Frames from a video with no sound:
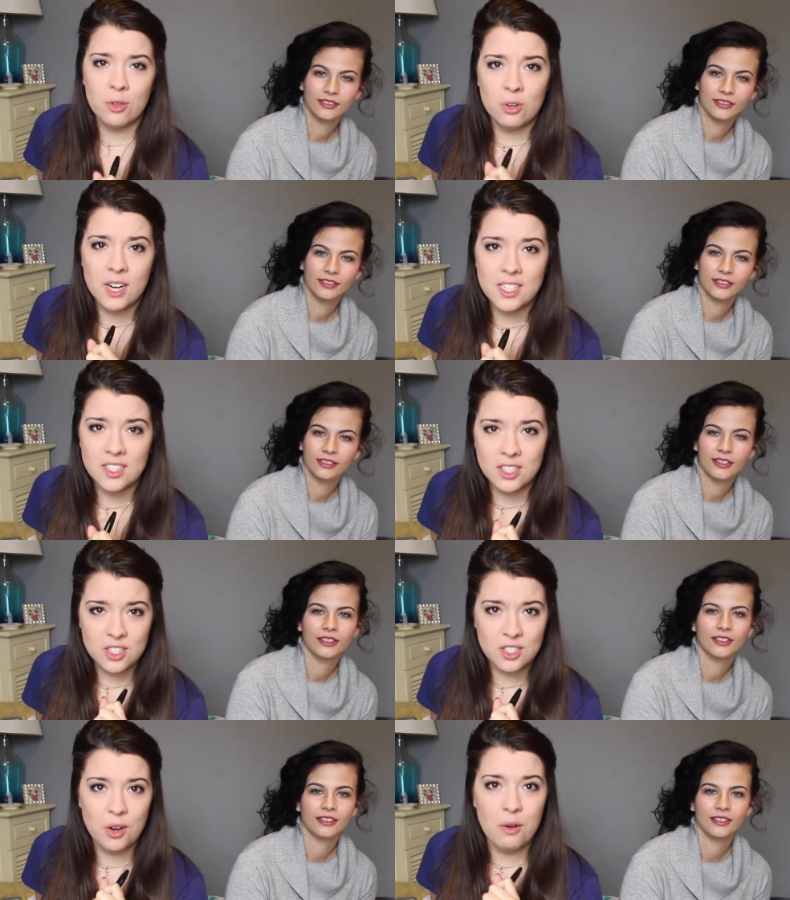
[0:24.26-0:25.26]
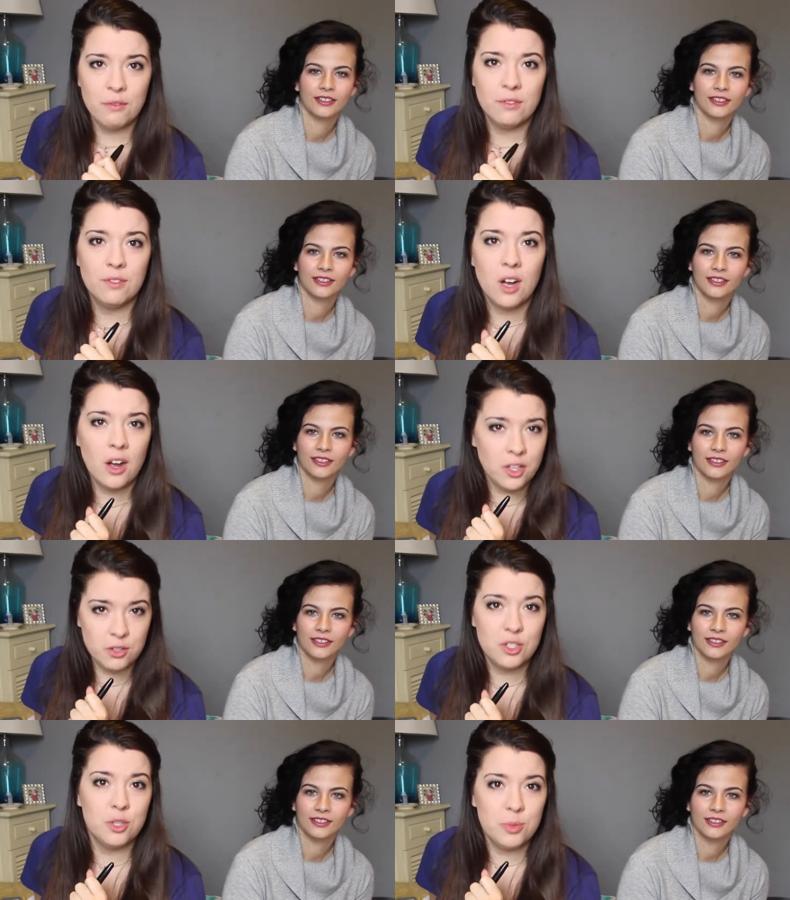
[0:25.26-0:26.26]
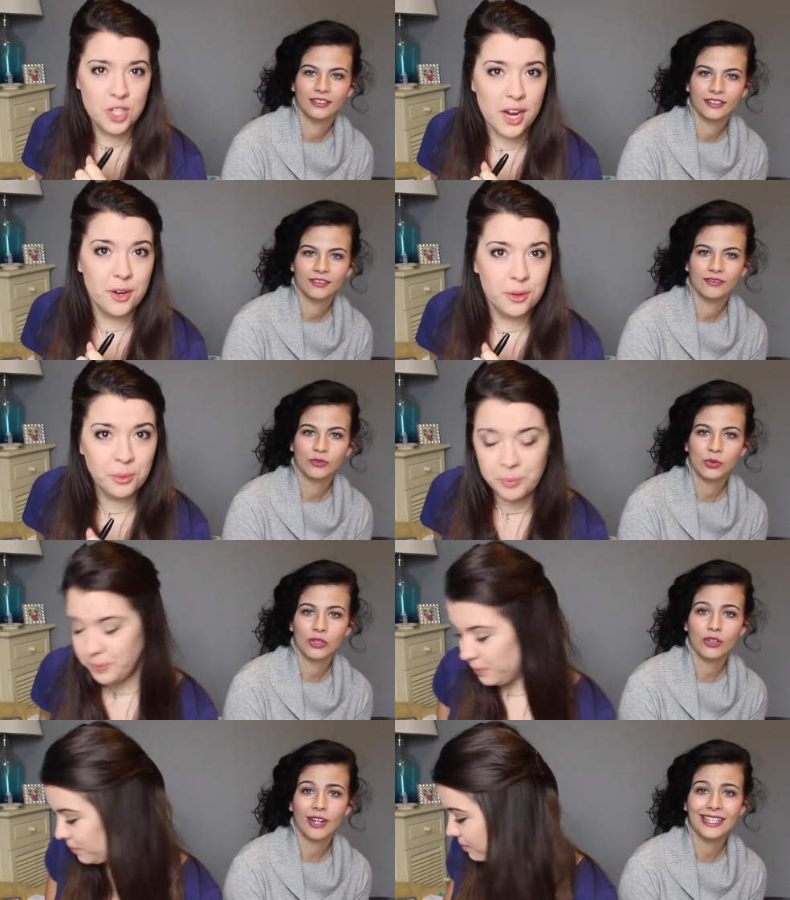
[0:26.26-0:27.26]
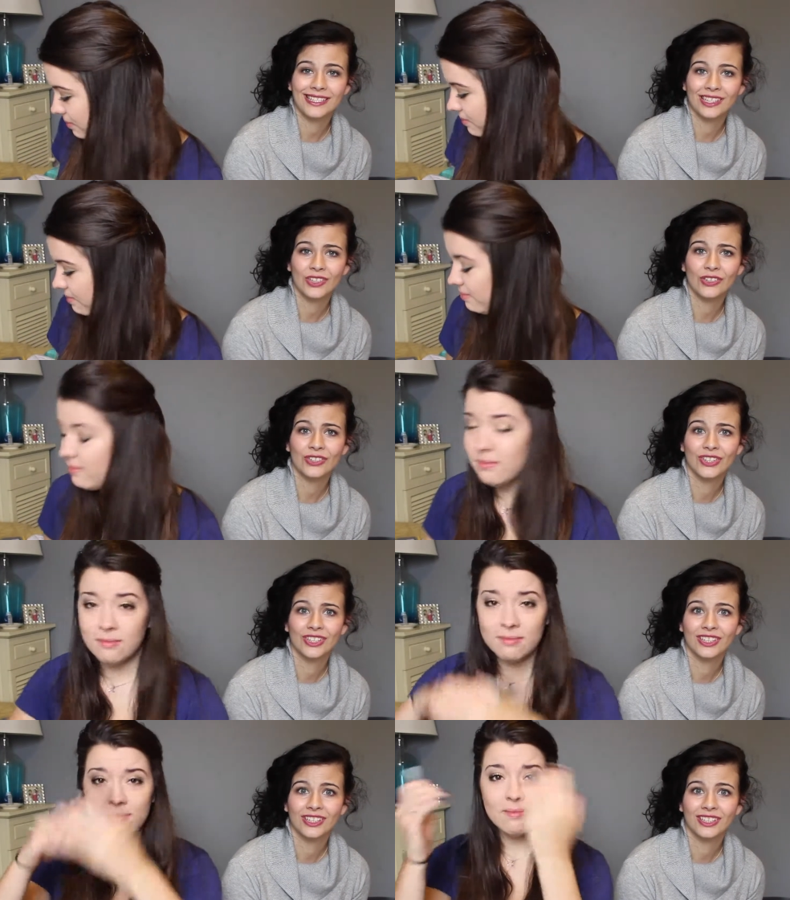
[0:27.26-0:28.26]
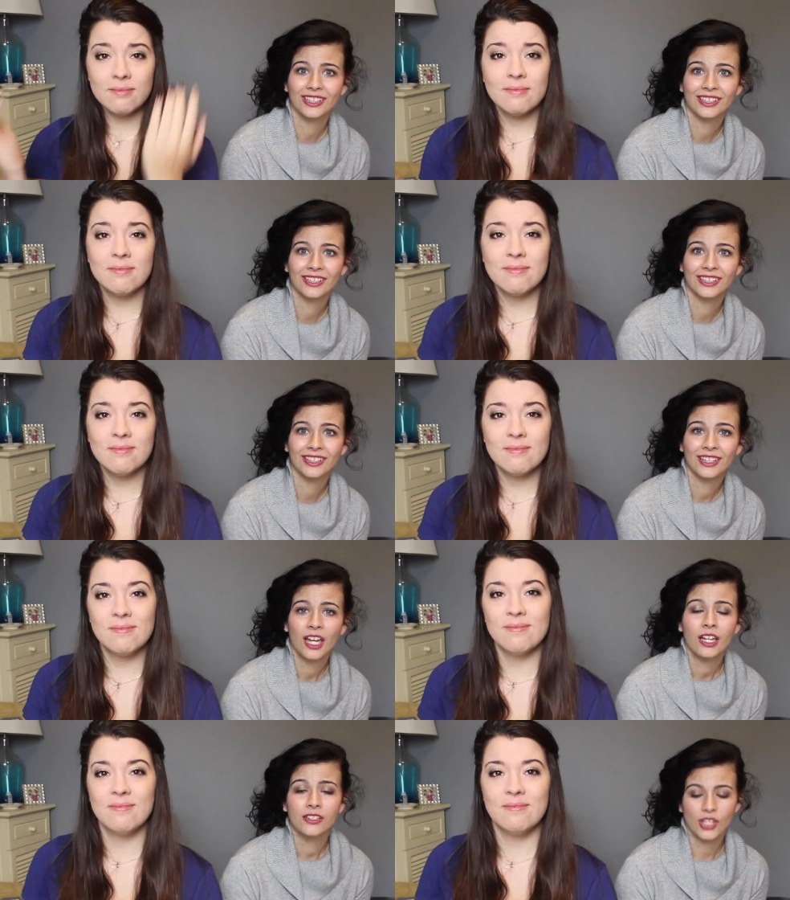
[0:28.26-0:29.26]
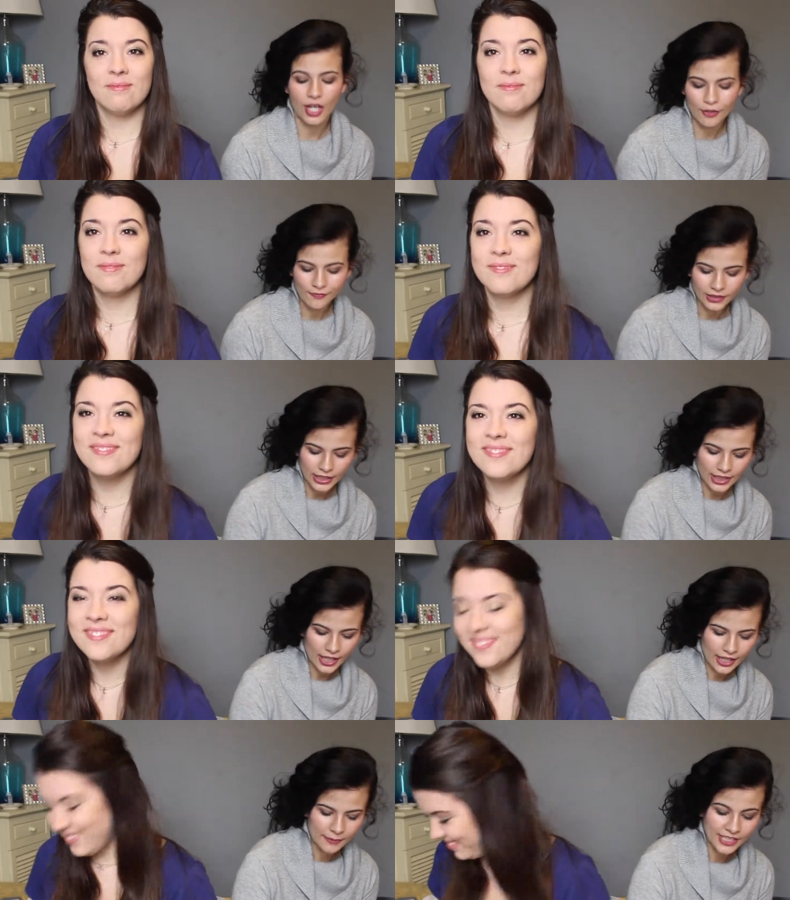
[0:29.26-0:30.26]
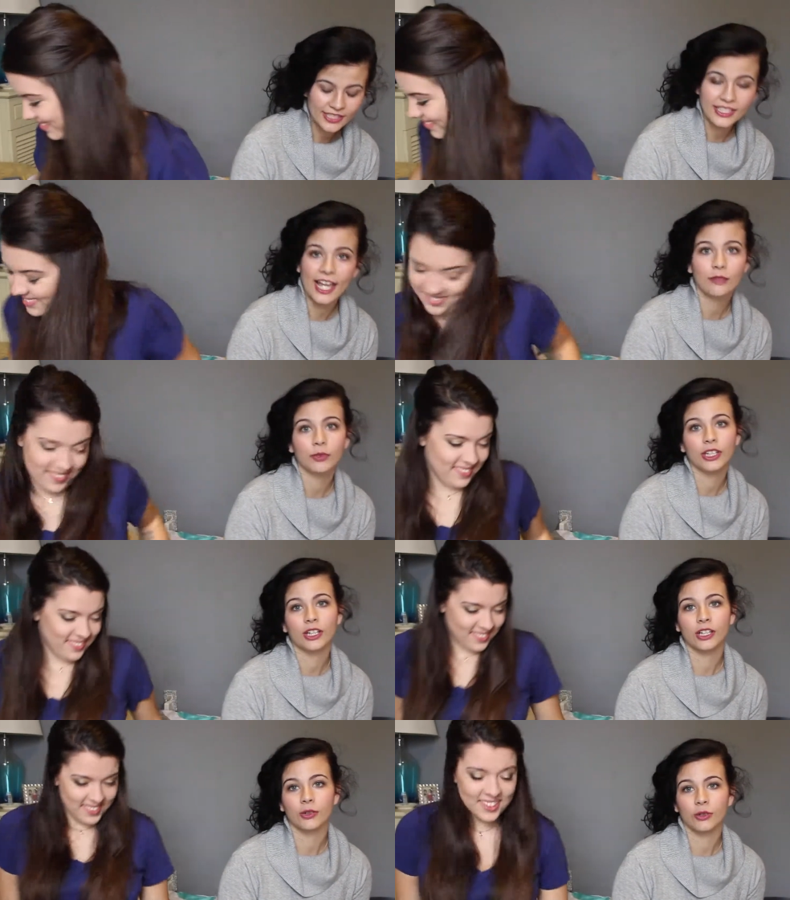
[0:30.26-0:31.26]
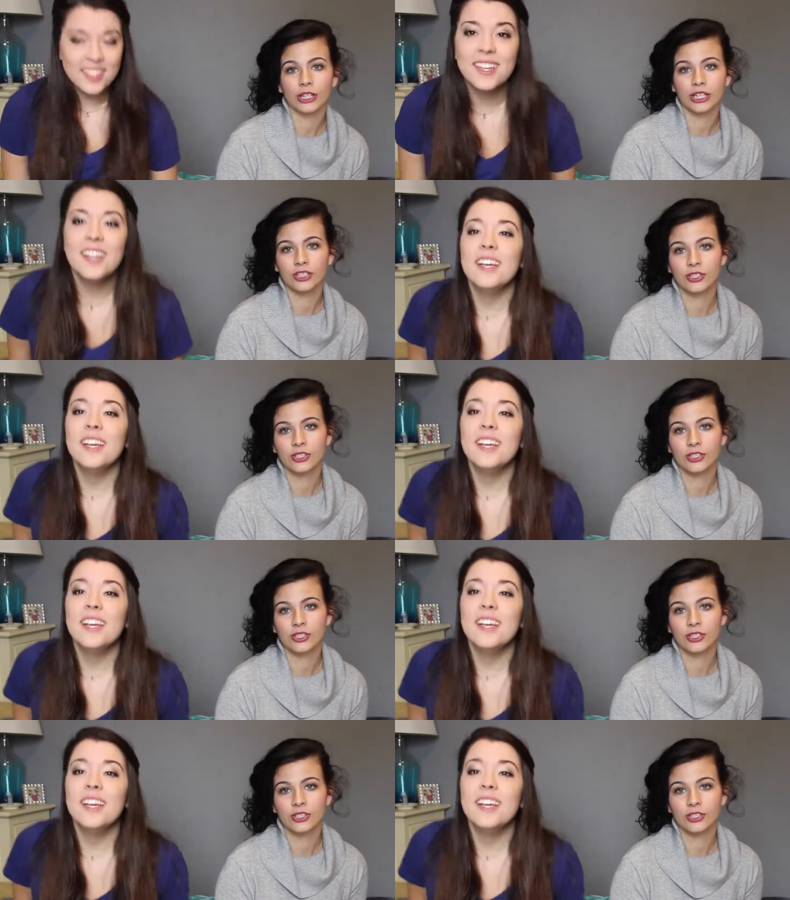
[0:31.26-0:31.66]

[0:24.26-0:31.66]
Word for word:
Speaker 1: for the greater good of our YouTube channel. For the greater good. So,
Speaker 2: um, instead we are going